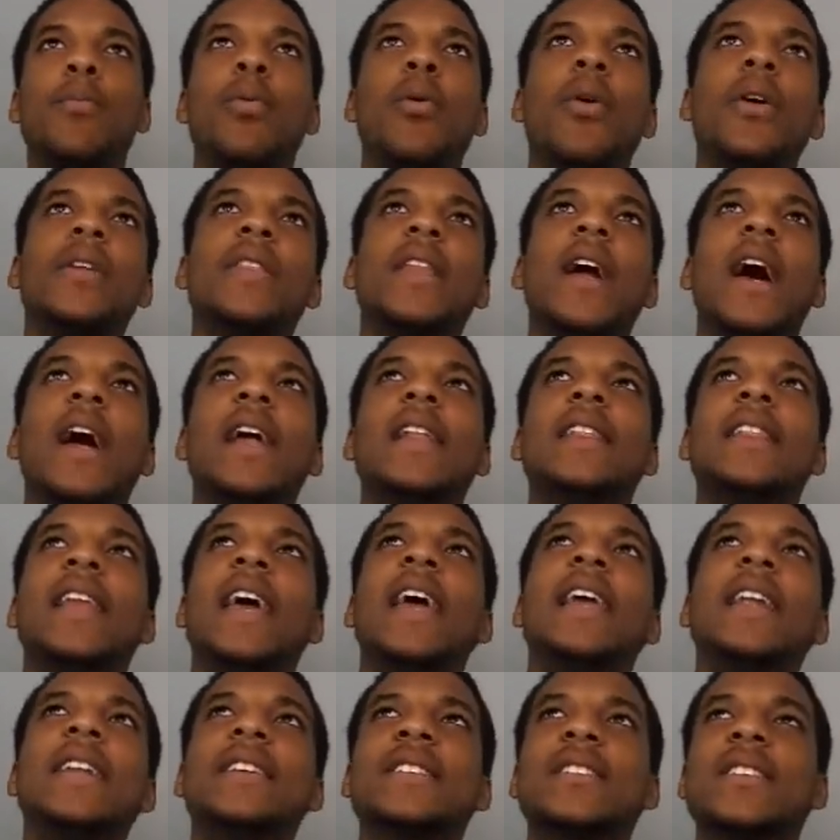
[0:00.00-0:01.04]
point that
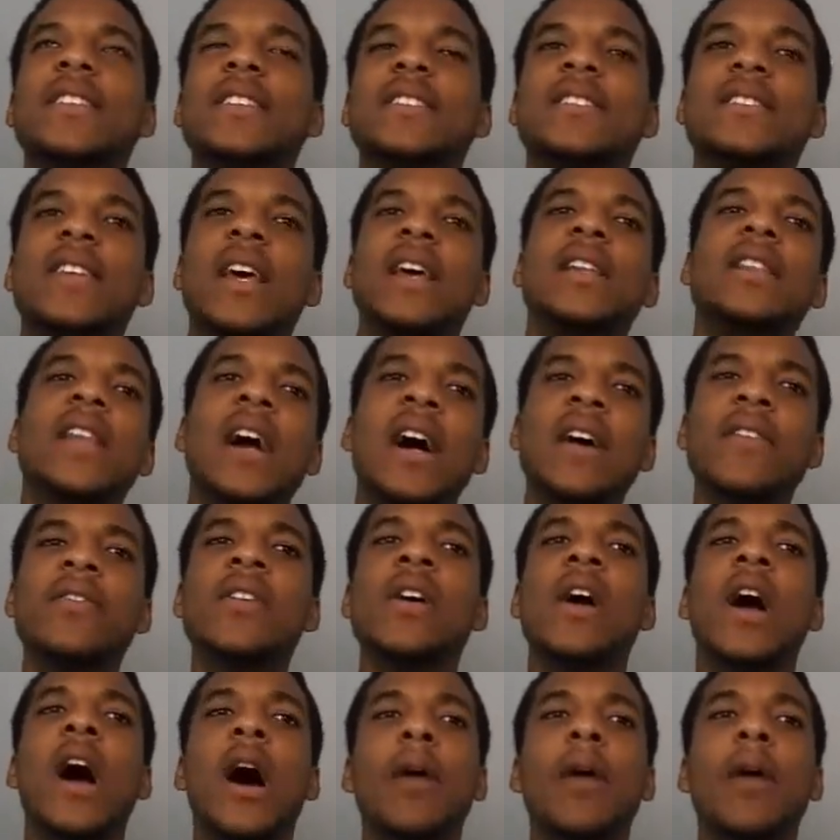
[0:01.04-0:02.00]
elaine is going to stay alive